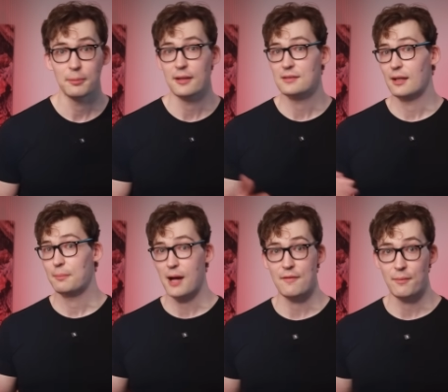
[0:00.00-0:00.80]
plus a uh,
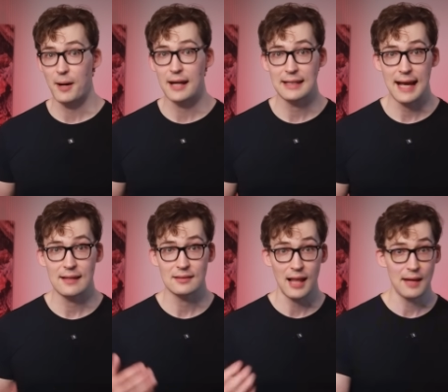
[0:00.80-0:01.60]
private
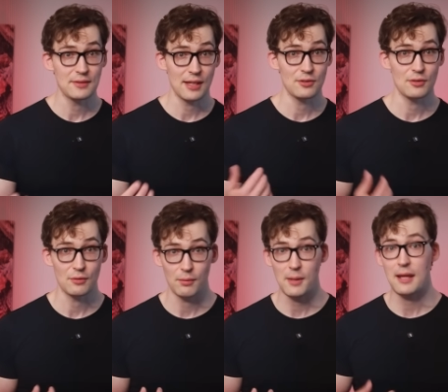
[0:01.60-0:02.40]
podcast, live sessions
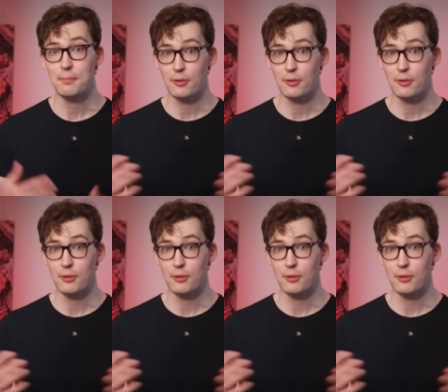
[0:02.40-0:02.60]
with me,